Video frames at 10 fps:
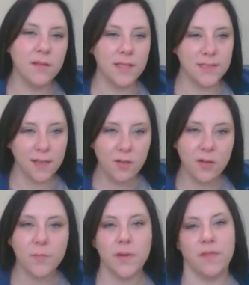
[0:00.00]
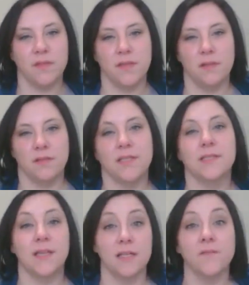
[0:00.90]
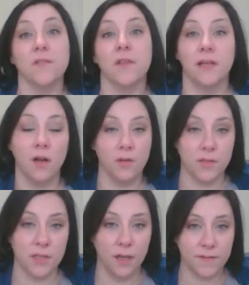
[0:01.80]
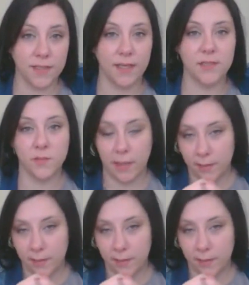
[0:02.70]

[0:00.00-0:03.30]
set you up with success for like all those soft sides, right?